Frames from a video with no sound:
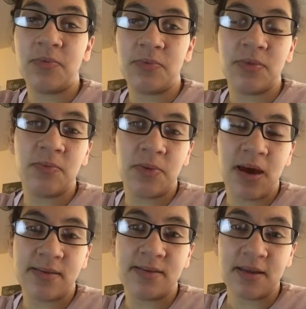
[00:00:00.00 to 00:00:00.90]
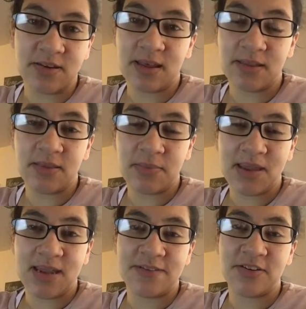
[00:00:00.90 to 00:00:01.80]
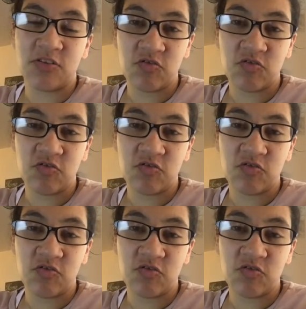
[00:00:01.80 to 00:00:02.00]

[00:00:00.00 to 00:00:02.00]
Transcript: the person that, that the main character